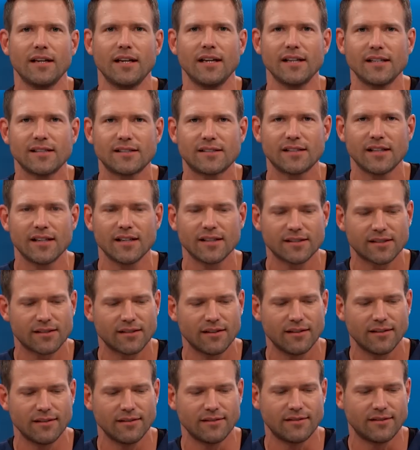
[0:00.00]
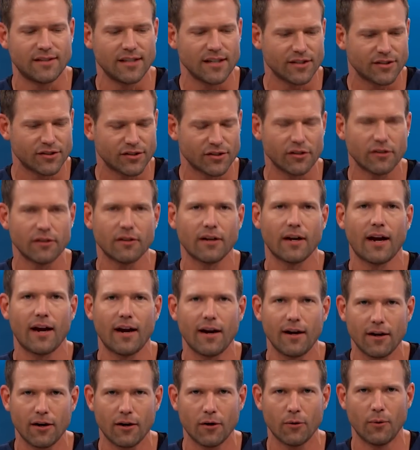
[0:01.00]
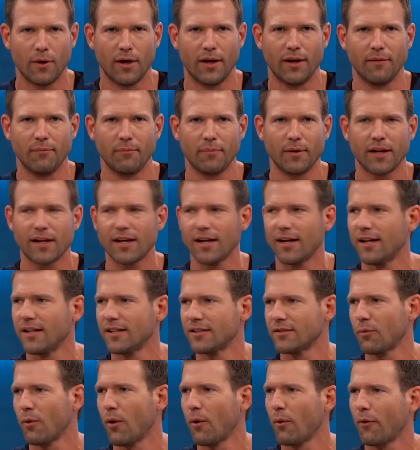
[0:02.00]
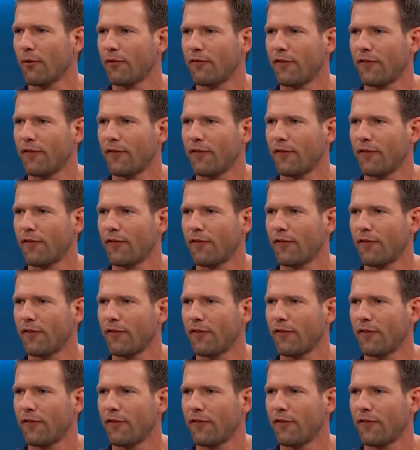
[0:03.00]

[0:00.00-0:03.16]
is this digital heroin? Because what we're